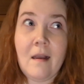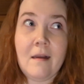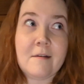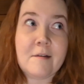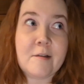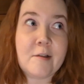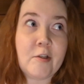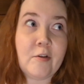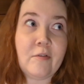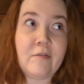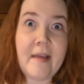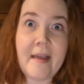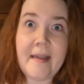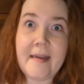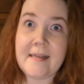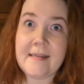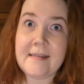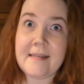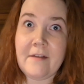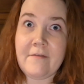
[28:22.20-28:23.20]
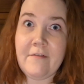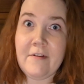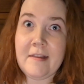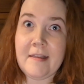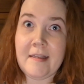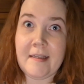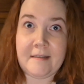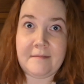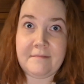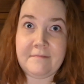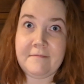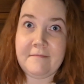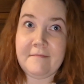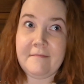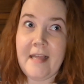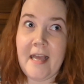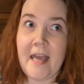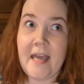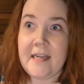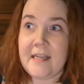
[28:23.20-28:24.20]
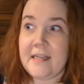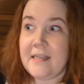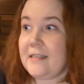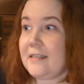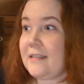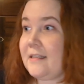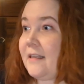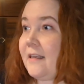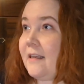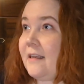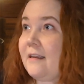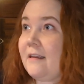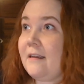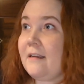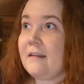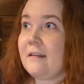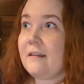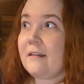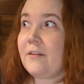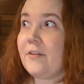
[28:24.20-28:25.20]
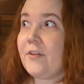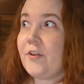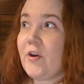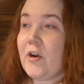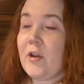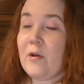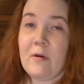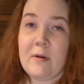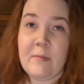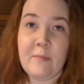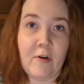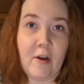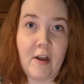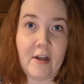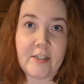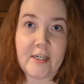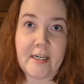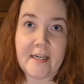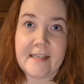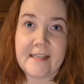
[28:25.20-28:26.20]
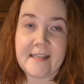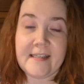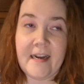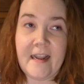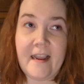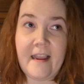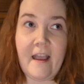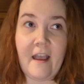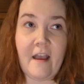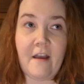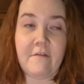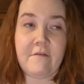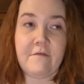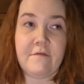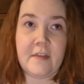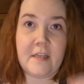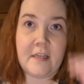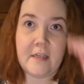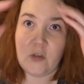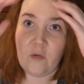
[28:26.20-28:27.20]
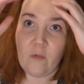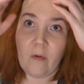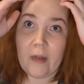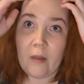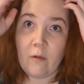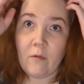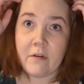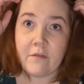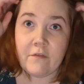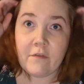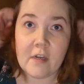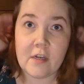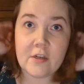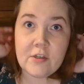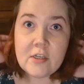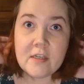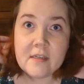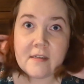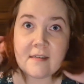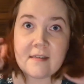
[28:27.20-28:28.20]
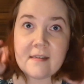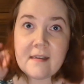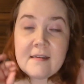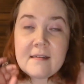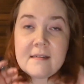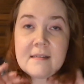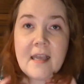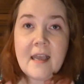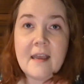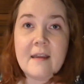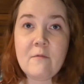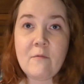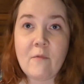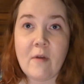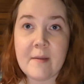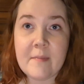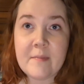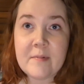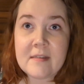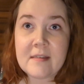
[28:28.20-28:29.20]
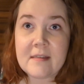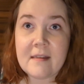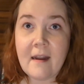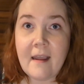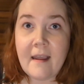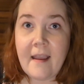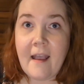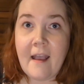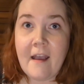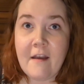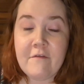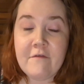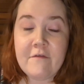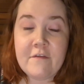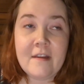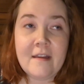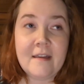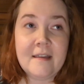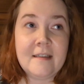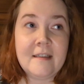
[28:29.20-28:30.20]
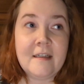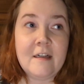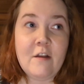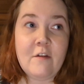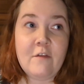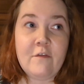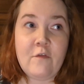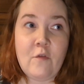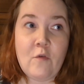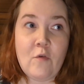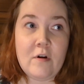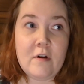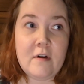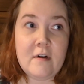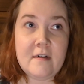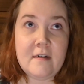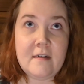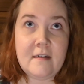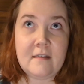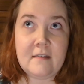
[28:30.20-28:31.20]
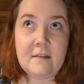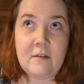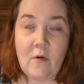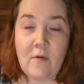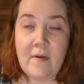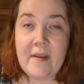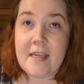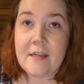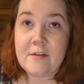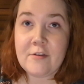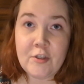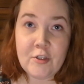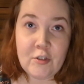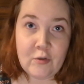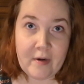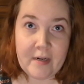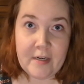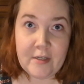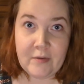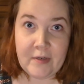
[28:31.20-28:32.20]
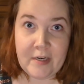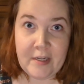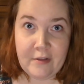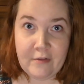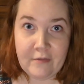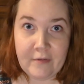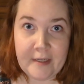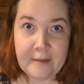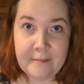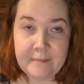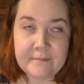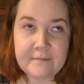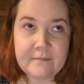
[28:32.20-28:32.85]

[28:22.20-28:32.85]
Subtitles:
So that is everything. That is the 31 projects that I have, the 21 finishes and 10 WIPs that I have for going into 2023.